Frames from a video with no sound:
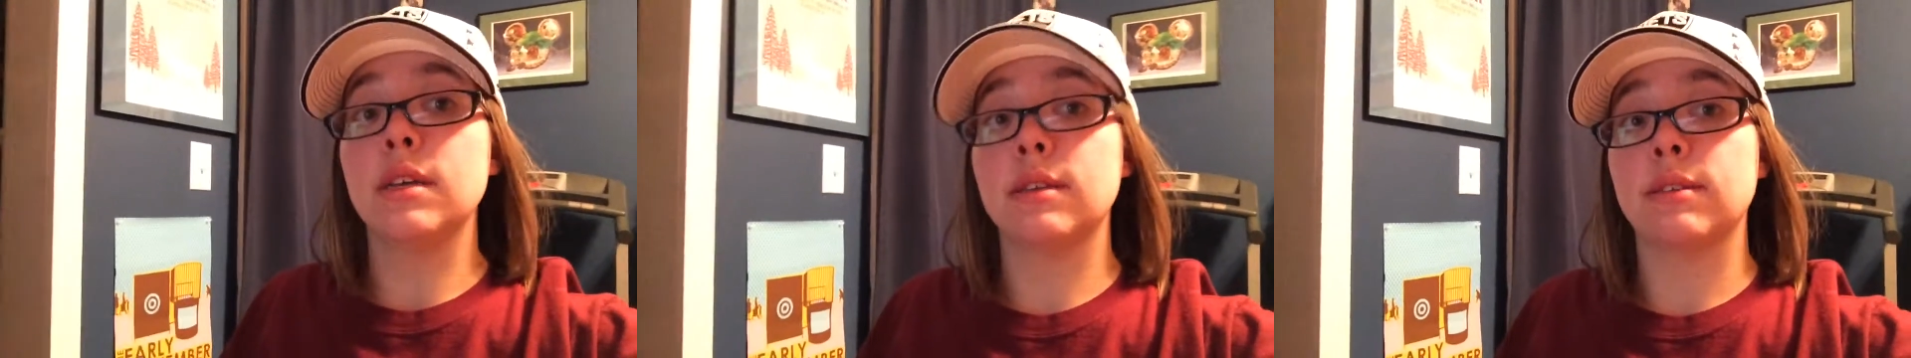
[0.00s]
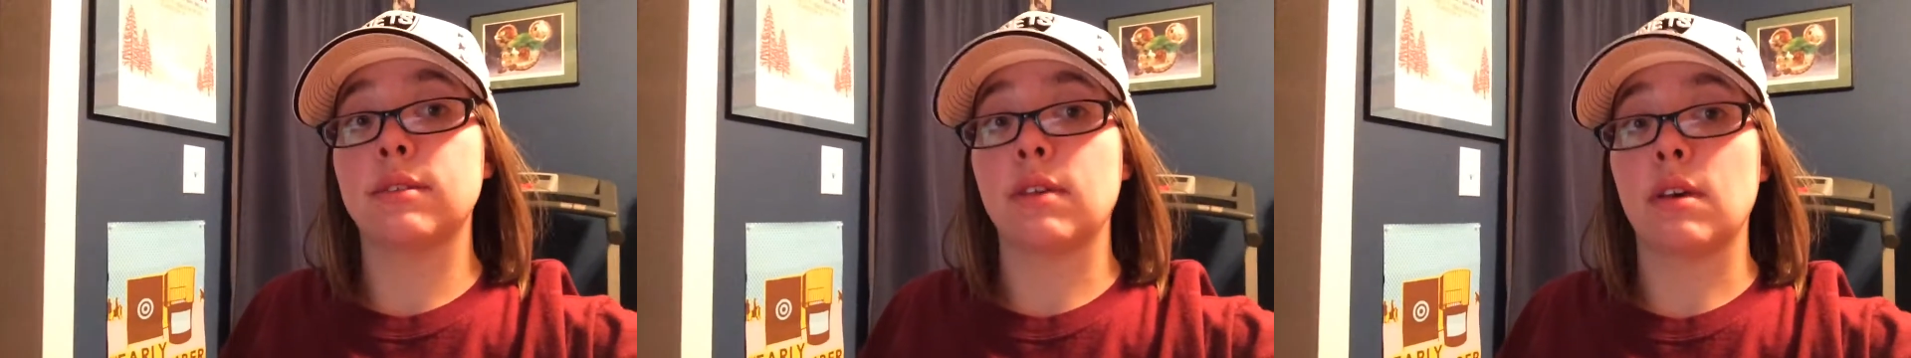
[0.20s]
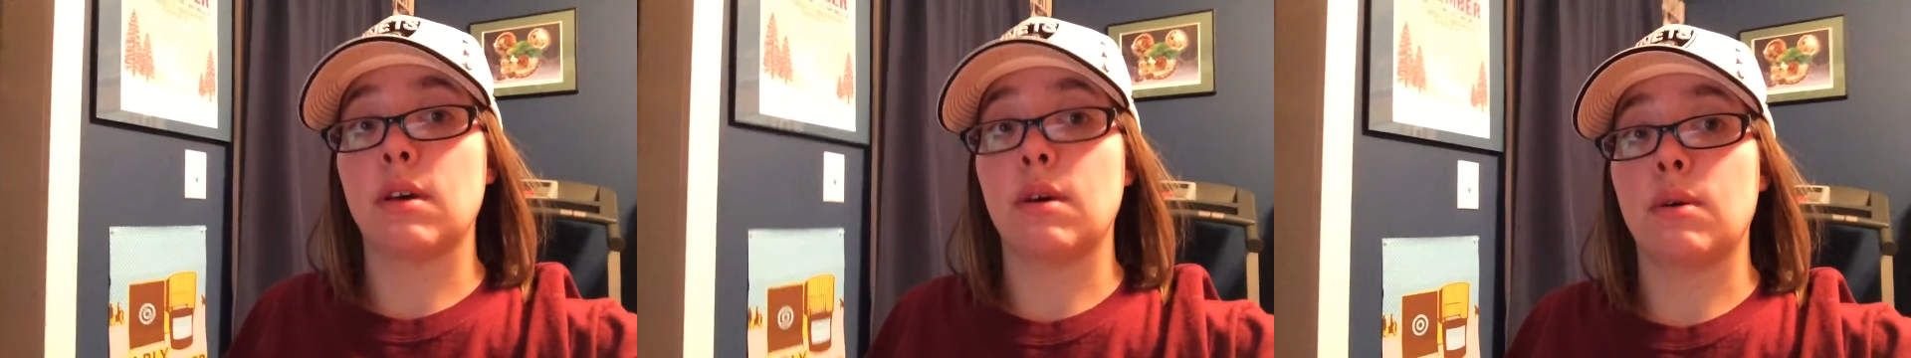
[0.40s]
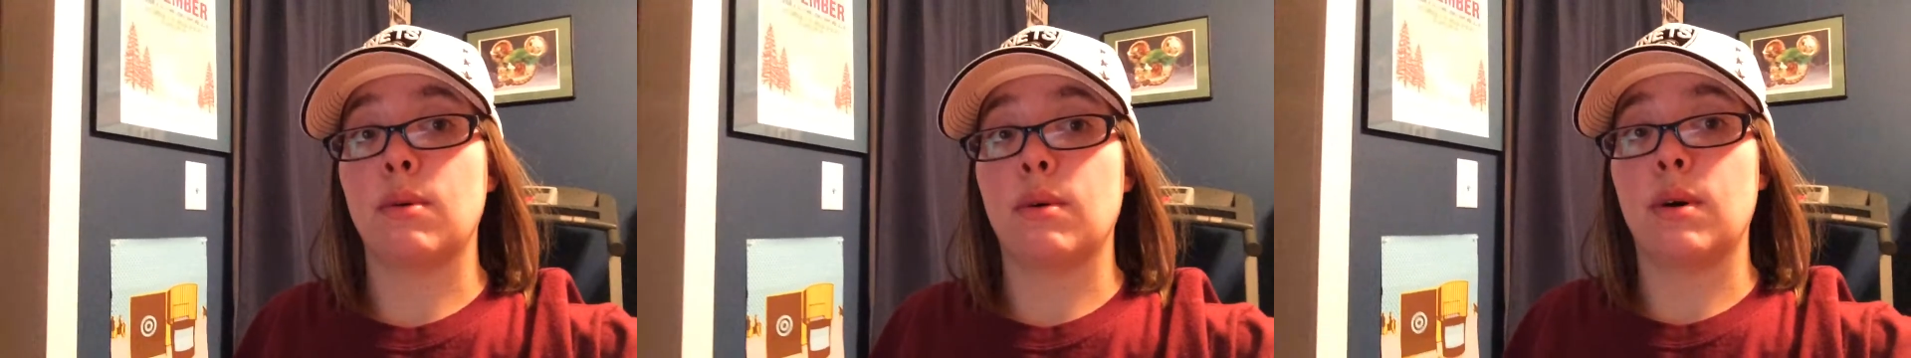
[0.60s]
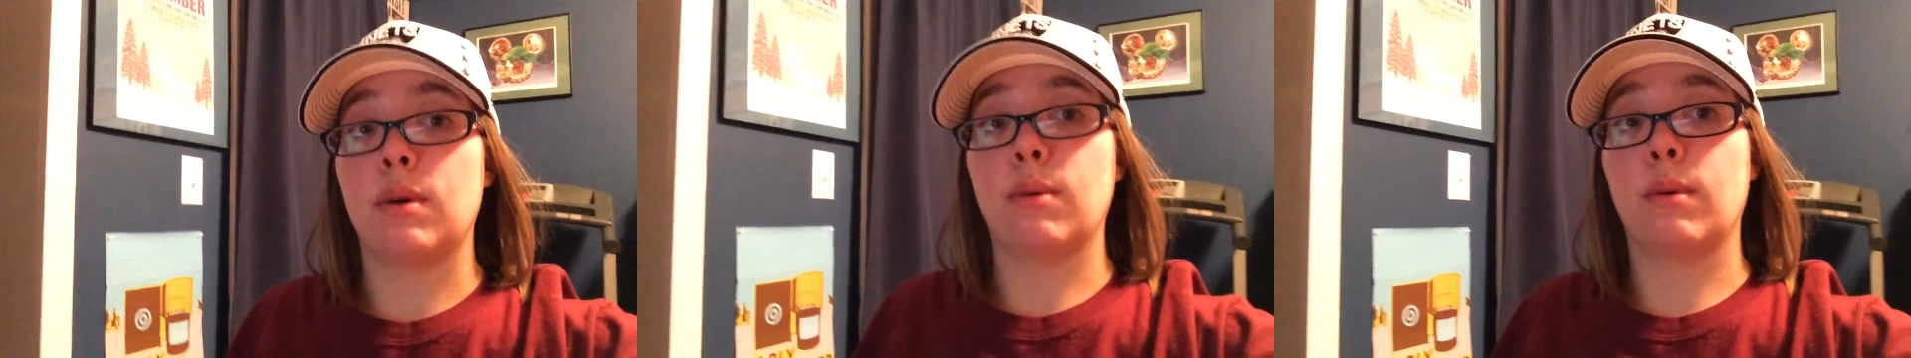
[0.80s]

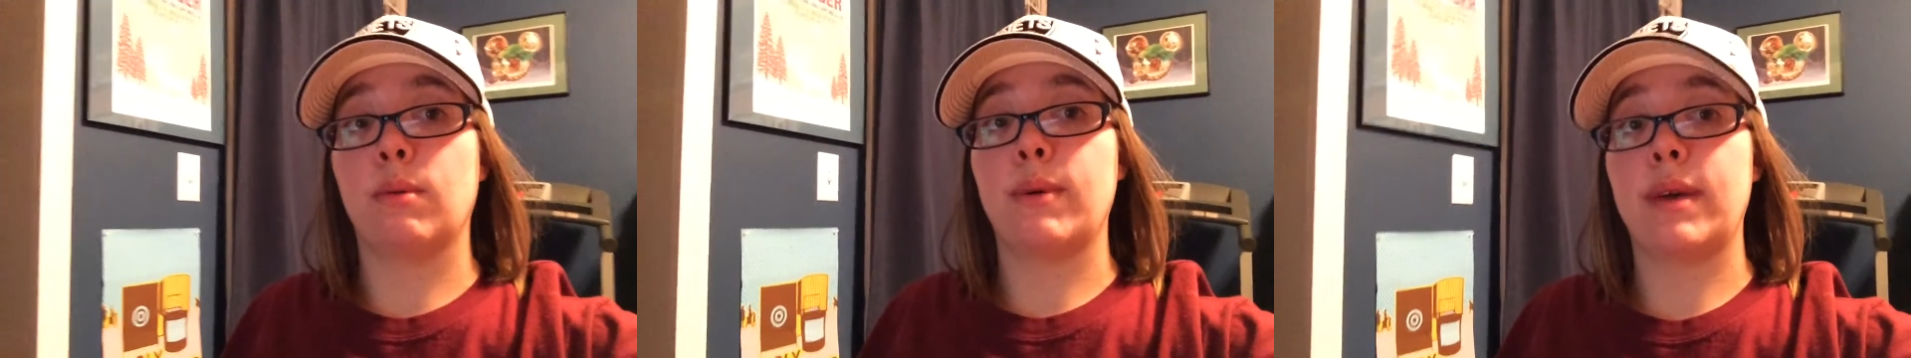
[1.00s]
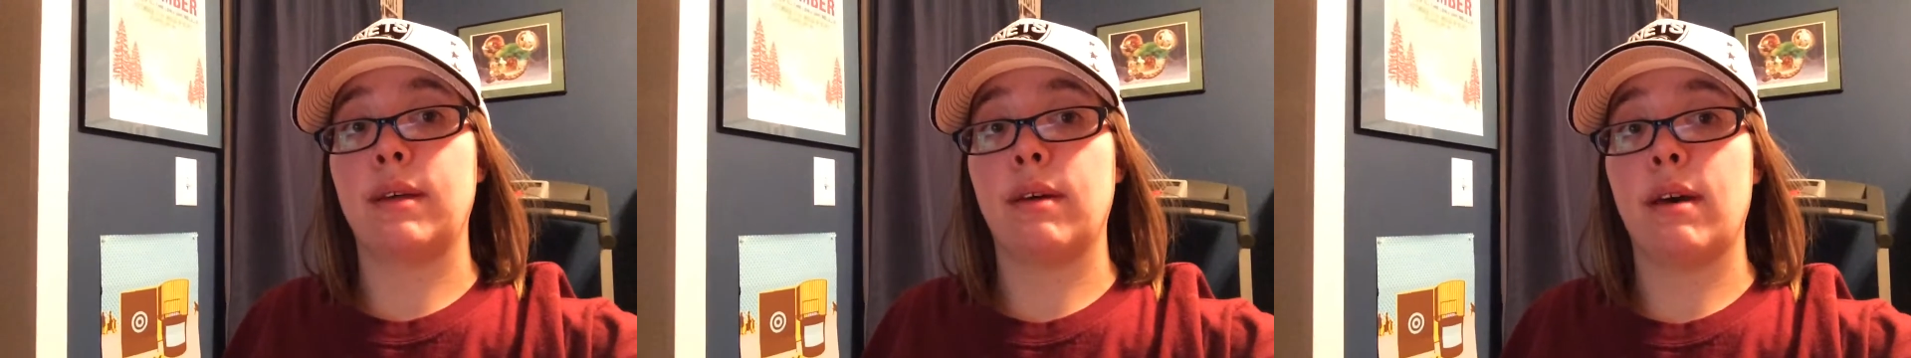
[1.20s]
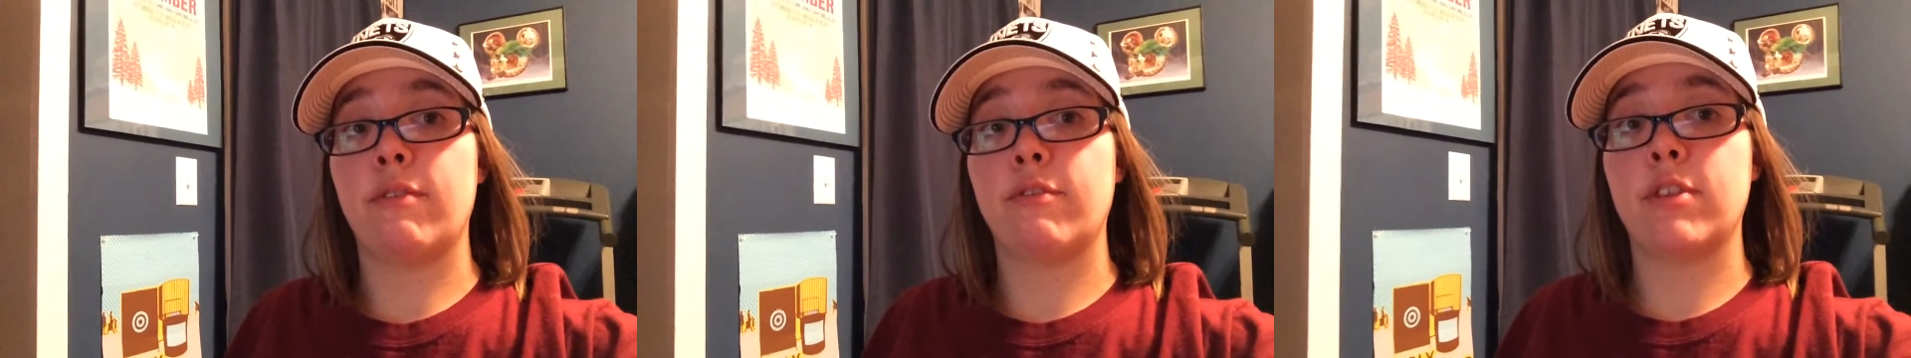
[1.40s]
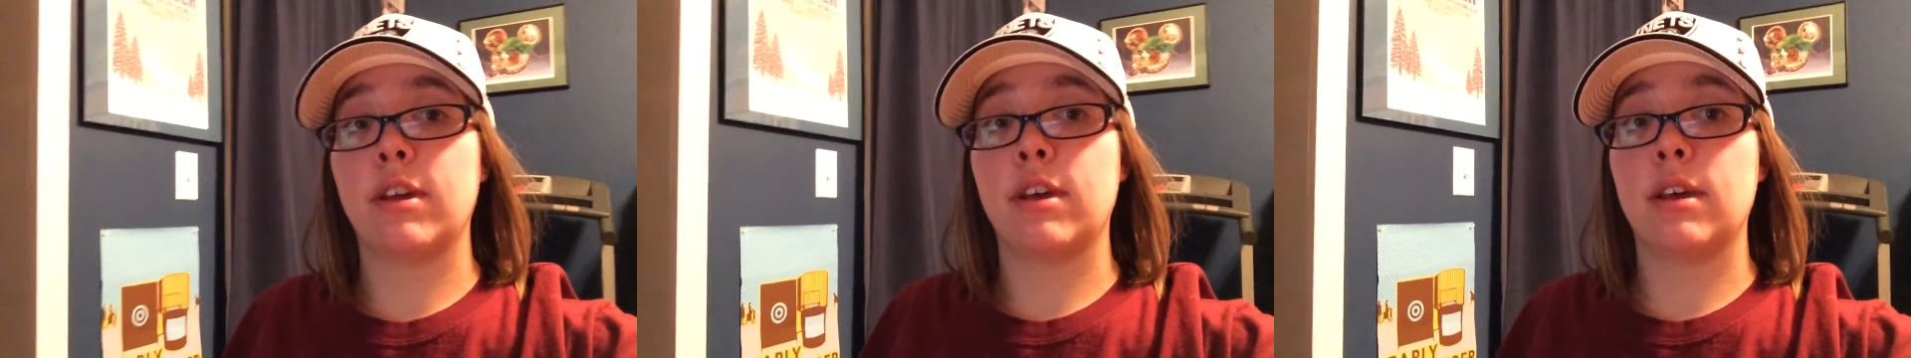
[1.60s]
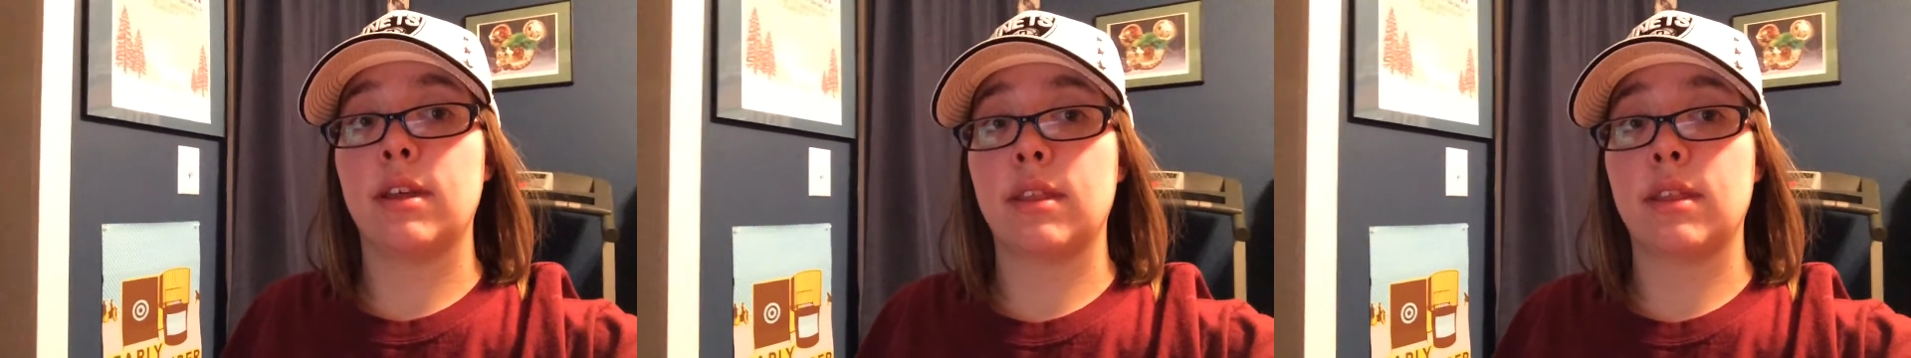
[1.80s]
So, we left